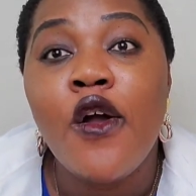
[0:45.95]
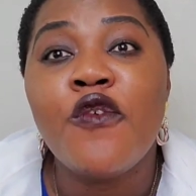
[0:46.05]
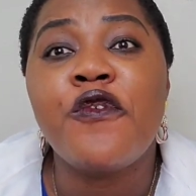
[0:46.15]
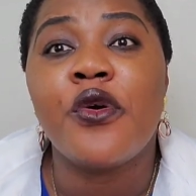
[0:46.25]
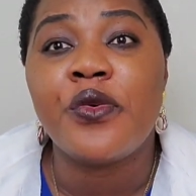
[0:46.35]

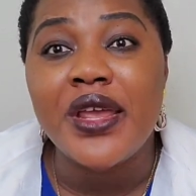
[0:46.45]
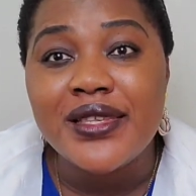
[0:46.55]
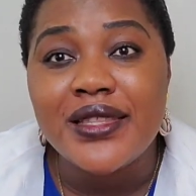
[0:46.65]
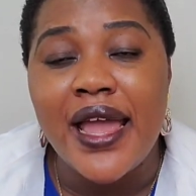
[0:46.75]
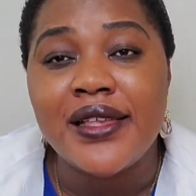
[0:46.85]
For
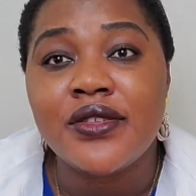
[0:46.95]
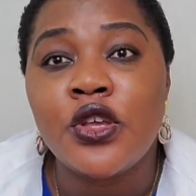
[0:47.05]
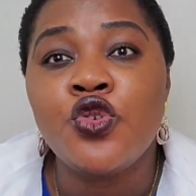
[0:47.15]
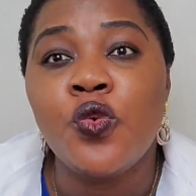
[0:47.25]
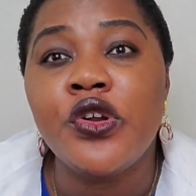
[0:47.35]
instance,
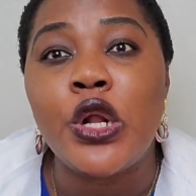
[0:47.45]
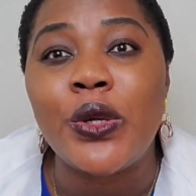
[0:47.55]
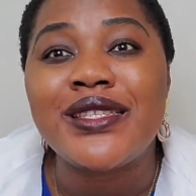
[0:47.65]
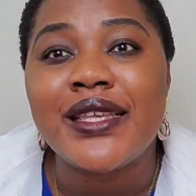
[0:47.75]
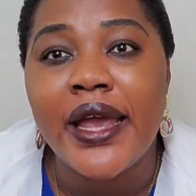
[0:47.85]
you will
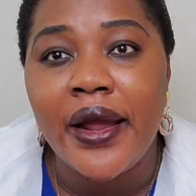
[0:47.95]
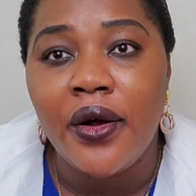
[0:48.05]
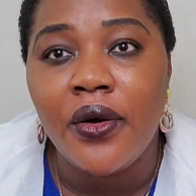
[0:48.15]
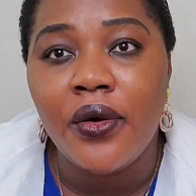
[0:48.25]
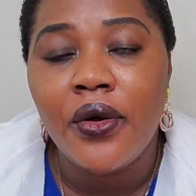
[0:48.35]
not
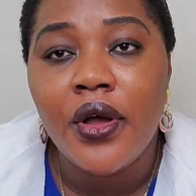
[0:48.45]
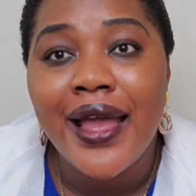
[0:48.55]
tell